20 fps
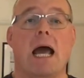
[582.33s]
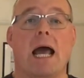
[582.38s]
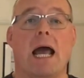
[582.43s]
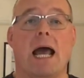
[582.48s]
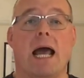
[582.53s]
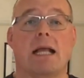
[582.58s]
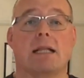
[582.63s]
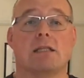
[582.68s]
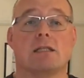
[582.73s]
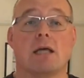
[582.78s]

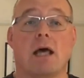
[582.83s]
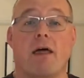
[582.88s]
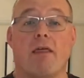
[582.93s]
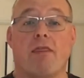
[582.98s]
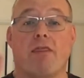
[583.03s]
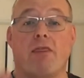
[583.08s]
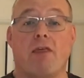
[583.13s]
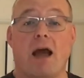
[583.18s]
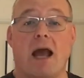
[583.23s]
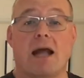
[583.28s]
and
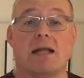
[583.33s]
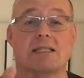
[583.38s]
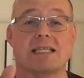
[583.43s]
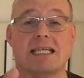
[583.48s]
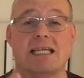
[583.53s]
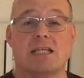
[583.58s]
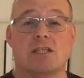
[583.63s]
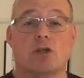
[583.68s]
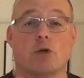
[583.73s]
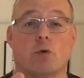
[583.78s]
that
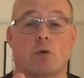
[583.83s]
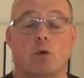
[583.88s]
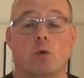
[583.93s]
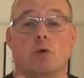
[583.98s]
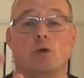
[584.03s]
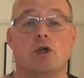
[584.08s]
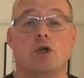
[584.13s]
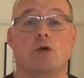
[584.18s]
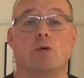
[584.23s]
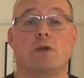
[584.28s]
is
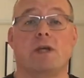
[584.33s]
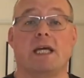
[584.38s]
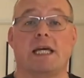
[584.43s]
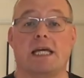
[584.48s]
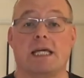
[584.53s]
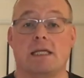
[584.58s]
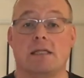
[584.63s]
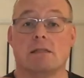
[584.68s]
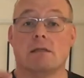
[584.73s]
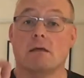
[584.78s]
all you
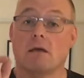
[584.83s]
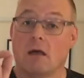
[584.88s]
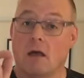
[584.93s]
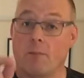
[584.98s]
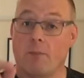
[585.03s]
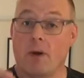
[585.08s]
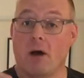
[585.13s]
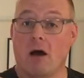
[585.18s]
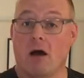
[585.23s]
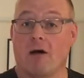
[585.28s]
need,
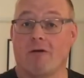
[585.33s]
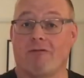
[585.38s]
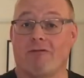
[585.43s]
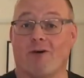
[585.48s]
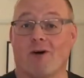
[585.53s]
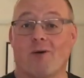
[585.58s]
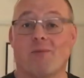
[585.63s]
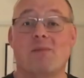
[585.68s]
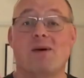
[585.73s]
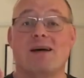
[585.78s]
apart
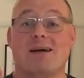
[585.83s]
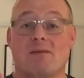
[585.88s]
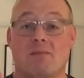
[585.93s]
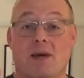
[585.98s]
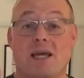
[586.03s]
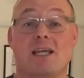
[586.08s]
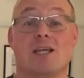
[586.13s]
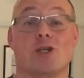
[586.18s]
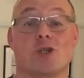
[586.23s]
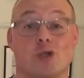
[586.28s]
from
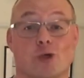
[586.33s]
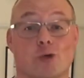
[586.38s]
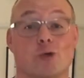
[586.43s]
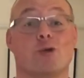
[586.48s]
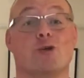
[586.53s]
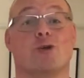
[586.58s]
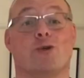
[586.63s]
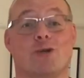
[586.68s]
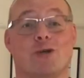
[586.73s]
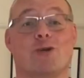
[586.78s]
making sure
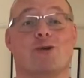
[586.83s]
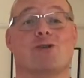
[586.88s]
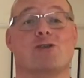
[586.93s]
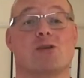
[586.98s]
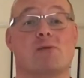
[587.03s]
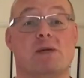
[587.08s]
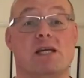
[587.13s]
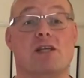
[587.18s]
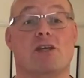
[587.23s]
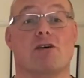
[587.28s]
you use
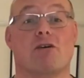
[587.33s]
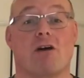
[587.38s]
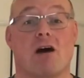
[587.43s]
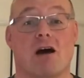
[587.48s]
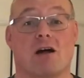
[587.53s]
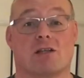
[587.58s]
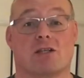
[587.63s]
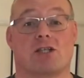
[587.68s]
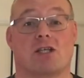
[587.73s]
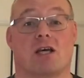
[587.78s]
them in your
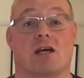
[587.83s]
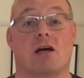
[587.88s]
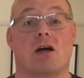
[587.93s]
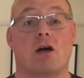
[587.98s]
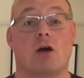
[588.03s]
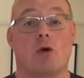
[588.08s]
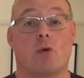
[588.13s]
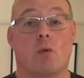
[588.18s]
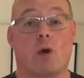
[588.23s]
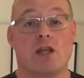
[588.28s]
answer.
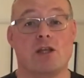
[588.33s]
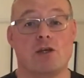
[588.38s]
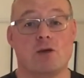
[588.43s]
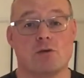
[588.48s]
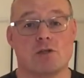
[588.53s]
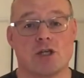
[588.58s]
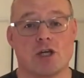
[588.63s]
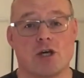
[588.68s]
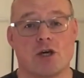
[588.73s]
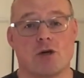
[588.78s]
When
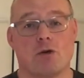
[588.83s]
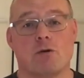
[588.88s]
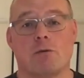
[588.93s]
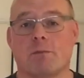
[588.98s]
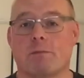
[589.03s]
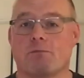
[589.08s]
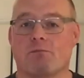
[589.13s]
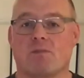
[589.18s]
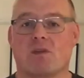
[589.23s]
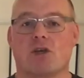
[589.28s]
you do,
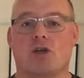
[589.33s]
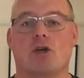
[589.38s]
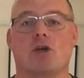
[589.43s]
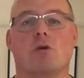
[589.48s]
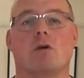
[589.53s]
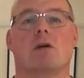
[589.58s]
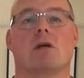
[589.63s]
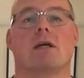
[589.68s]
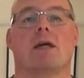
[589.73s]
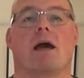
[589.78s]

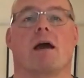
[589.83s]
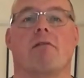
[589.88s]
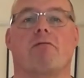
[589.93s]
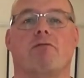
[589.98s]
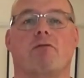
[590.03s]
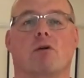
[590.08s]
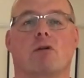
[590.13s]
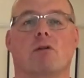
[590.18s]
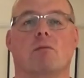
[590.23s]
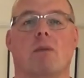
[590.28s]
you can
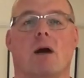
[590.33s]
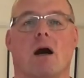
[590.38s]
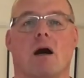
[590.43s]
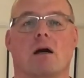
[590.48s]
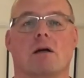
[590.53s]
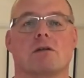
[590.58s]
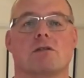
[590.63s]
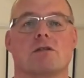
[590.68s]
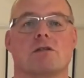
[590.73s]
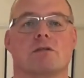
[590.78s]
get full
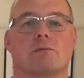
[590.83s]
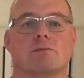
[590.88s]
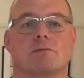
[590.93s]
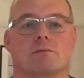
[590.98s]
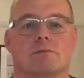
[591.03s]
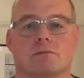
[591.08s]
marks.